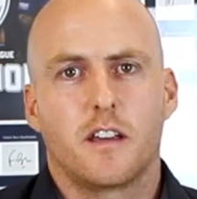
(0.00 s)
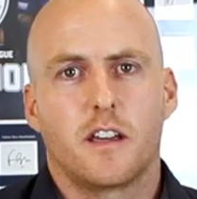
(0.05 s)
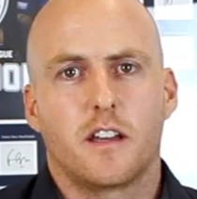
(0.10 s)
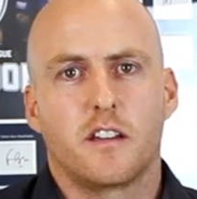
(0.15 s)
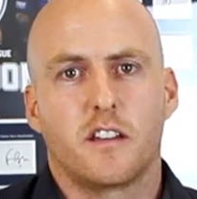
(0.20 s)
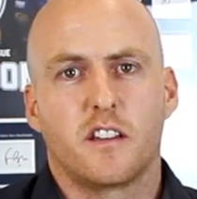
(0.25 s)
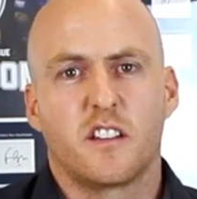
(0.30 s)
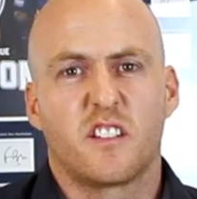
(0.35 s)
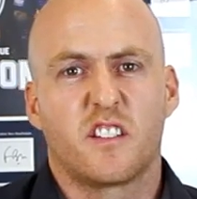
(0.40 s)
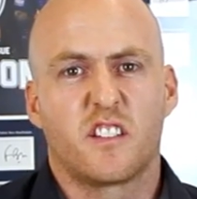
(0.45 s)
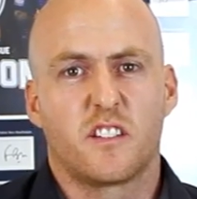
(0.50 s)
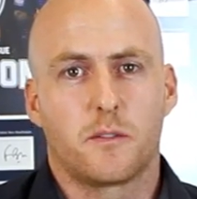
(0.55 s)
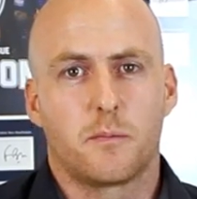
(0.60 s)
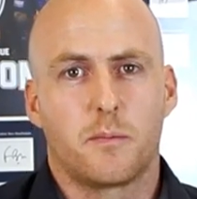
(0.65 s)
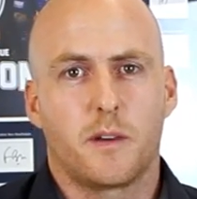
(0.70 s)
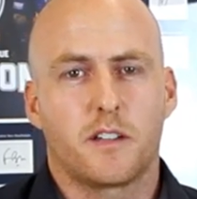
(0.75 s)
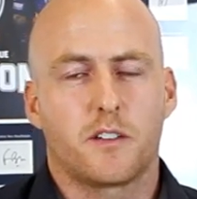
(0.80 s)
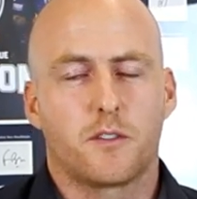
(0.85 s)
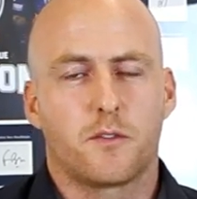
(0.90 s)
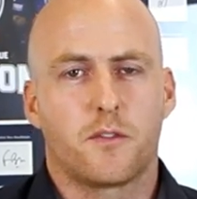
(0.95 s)
and you
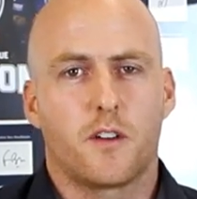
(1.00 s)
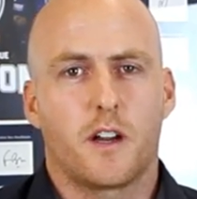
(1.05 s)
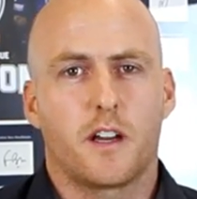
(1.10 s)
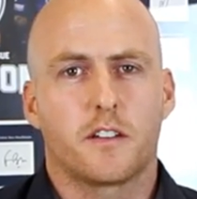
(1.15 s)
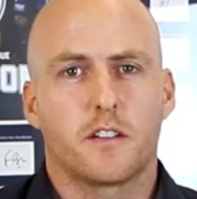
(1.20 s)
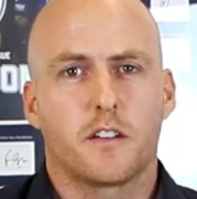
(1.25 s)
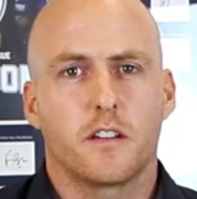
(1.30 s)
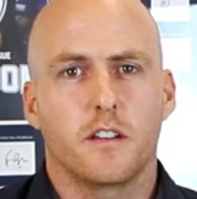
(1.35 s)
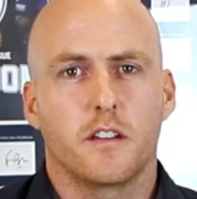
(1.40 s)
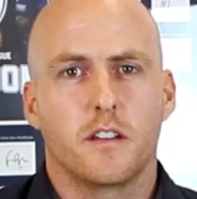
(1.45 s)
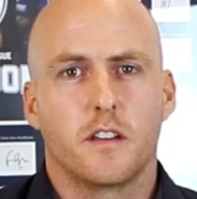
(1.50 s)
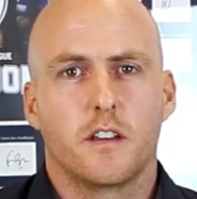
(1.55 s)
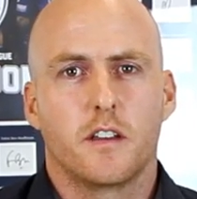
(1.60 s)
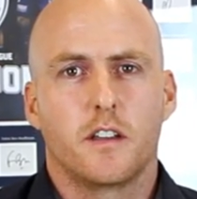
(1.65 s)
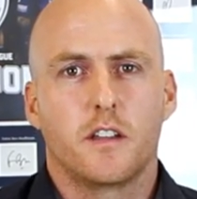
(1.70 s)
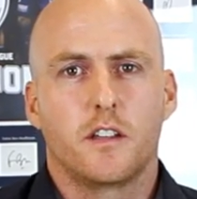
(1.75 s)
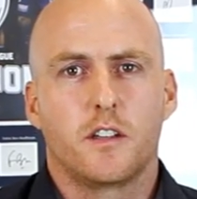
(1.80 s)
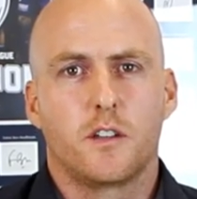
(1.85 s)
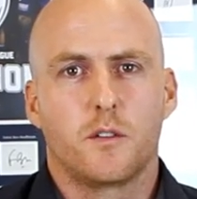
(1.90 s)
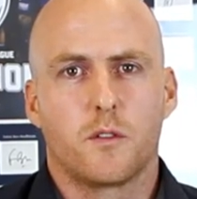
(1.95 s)
suspect a fracture,
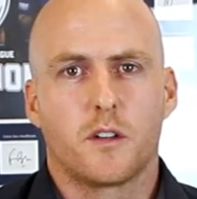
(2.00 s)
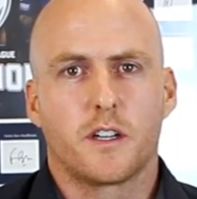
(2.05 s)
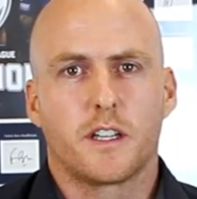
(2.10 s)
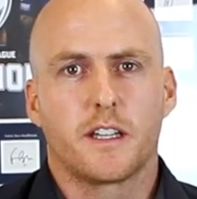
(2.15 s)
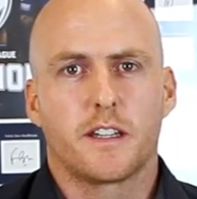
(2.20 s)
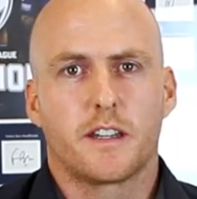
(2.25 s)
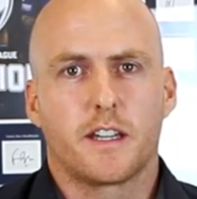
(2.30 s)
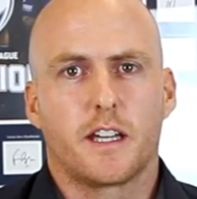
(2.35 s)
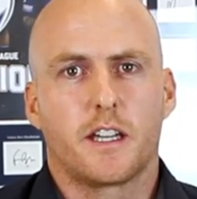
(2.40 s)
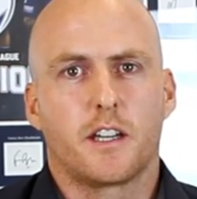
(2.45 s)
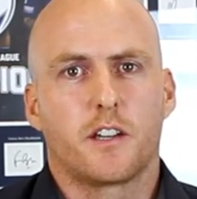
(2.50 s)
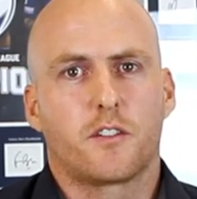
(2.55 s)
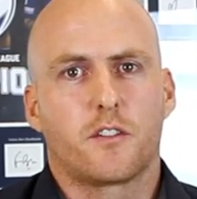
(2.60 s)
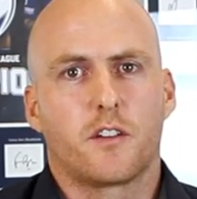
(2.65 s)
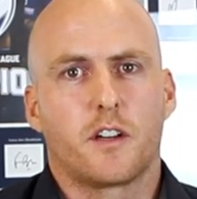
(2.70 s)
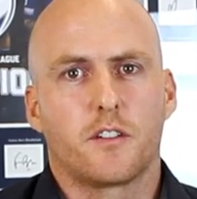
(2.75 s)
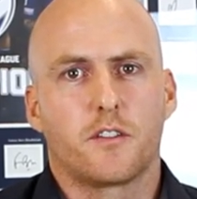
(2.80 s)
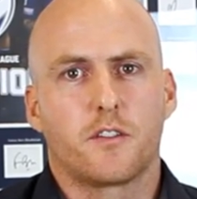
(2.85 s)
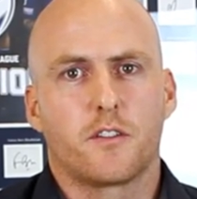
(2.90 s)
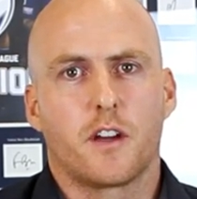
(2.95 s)
you want to get that
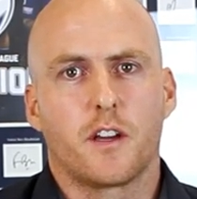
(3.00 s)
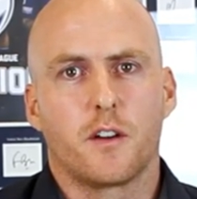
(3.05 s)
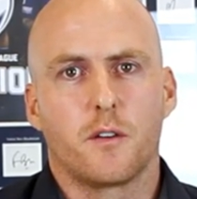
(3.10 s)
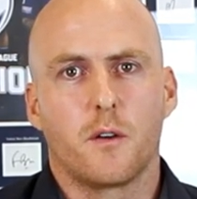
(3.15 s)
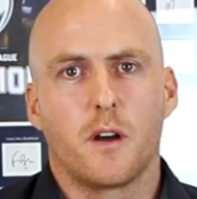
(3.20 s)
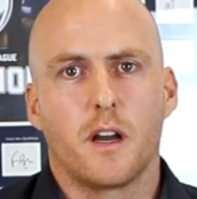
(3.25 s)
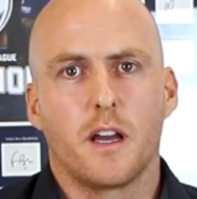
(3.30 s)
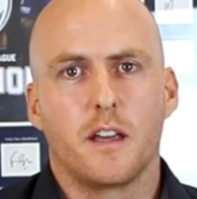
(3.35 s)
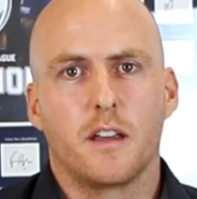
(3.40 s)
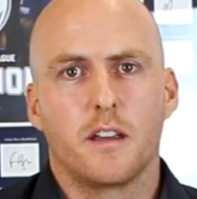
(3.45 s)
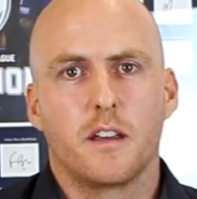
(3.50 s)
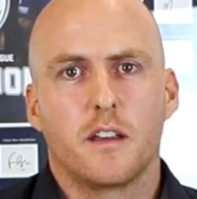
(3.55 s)
x-ray straight away.